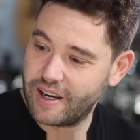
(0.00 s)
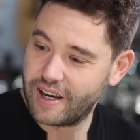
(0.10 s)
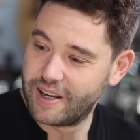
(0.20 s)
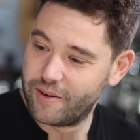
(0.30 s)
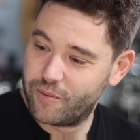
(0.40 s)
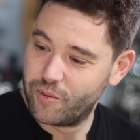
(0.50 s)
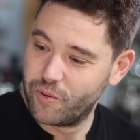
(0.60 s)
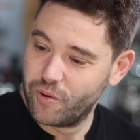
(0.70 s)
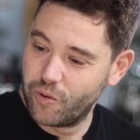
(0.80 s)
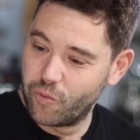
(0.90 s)
And
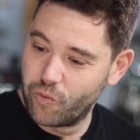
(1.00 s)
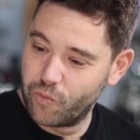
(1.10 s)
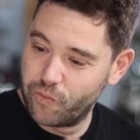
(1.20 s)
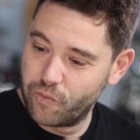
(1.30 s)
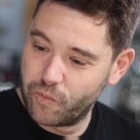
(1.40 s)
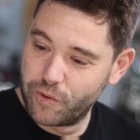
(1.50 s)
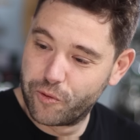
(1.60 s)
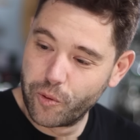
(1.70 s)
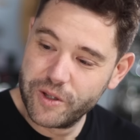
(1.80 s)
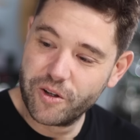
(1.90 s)

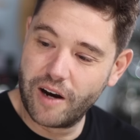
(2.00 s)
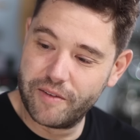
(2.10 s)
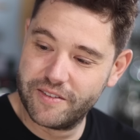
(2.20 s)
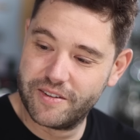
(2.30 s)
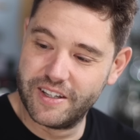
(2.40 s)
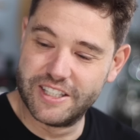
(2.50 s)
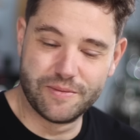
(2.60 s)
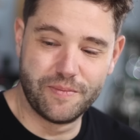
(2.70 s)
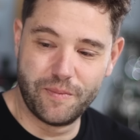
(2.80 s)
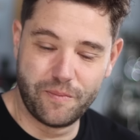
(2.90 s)
before we dive into
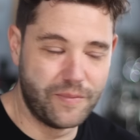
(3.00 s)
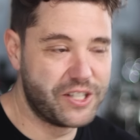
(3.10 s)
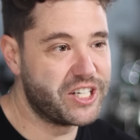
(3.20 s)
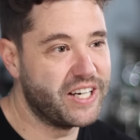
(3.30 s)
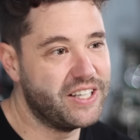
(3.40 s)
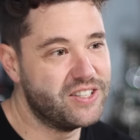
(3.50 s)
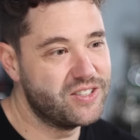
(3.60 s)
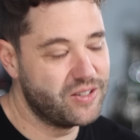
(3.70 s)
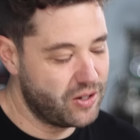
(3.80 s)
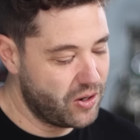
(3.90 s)
these
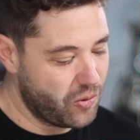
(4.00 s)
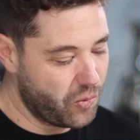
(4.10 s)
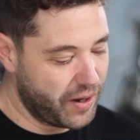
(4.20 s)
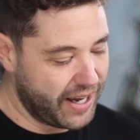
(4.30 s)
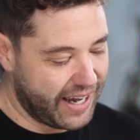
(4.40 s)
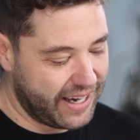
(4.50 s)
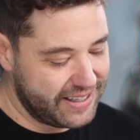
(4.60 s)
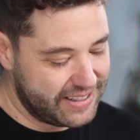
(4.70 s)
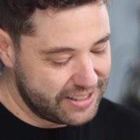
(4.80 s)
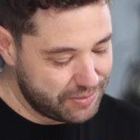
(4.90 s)
machines,
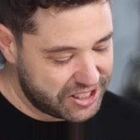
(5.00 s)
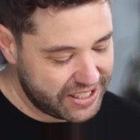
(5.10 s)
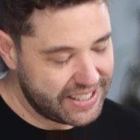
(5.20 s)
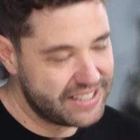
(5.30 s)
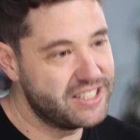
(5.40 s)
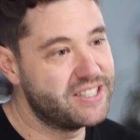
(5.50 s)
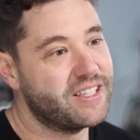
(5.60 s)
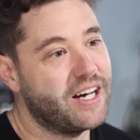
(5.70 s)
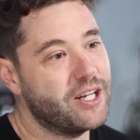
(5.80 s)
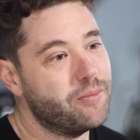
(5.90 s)
these machines actually
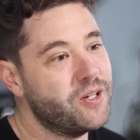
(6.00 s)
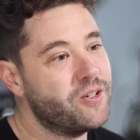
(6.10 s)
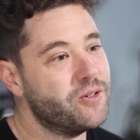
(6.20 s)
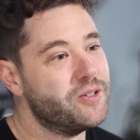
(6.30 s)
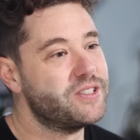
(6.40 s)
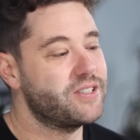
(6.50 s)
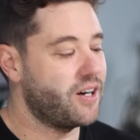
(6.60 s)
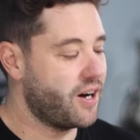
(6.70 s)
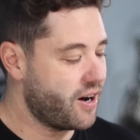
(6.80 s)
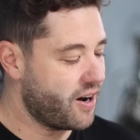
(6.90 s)
started because
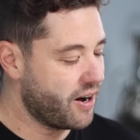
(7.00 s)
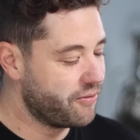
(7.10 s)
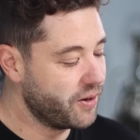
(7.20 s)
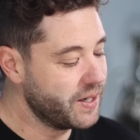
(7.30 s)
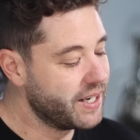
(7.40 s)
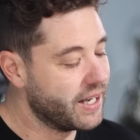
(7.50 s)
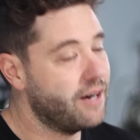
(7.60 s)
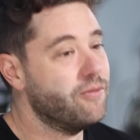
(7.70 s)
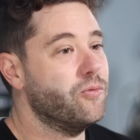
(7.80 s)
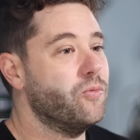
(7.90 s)
I fell in
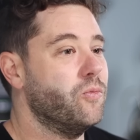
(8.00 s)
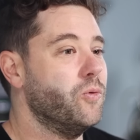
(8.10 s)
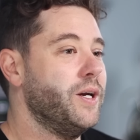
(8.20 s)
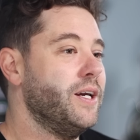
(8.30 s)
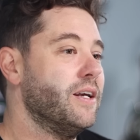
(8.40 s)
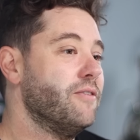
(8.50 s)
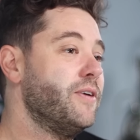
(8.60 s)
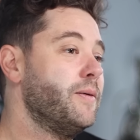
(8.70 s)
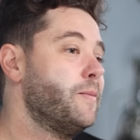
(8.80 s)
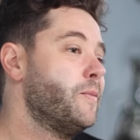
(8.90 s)
love with
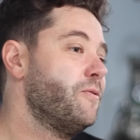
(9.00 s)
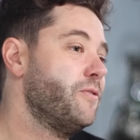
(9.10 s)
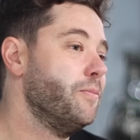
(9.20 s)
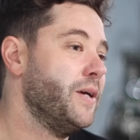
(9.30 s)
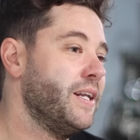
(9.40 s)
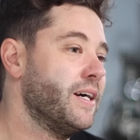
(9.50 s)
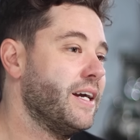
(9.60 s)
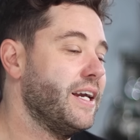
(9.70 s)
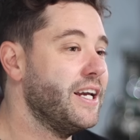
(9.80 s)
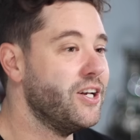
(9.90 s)
Faema Faemina
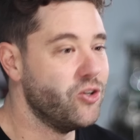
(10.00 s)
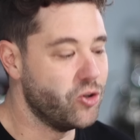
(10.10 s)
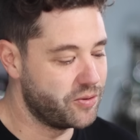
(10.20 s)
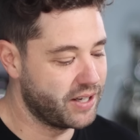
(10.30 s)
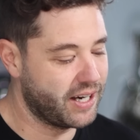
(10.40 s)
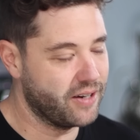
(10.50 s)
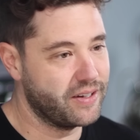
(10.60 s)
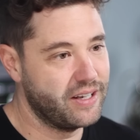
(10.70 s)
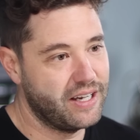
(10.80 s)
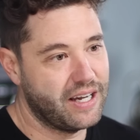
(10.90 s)
in Newtown,